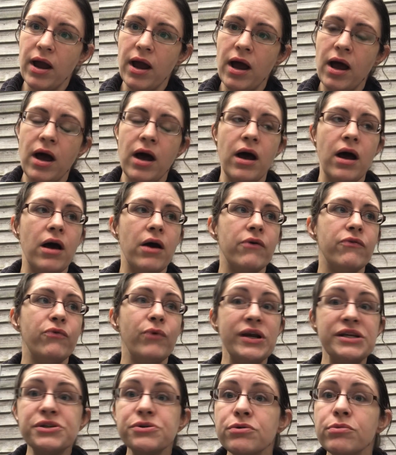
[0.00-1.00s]
of
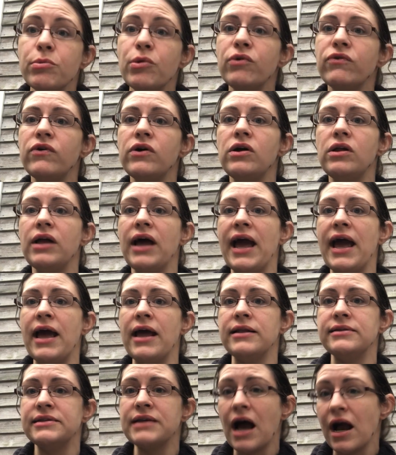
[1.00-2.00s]
waste removal
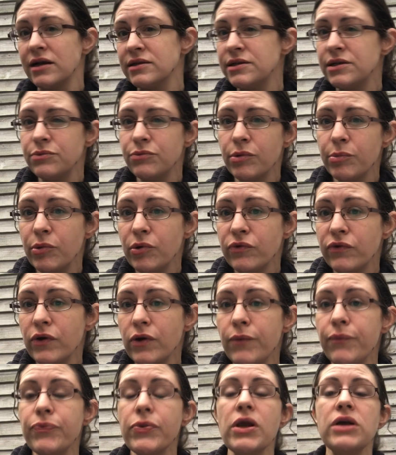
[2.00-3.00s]
and toxin
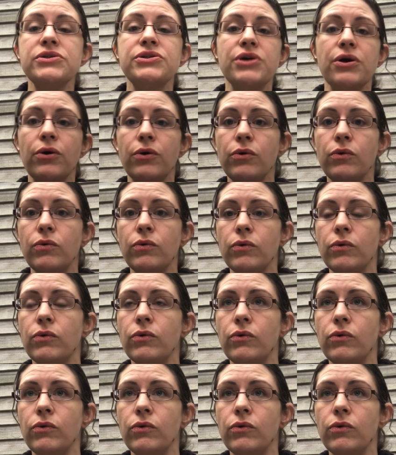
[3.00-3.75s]
removal. So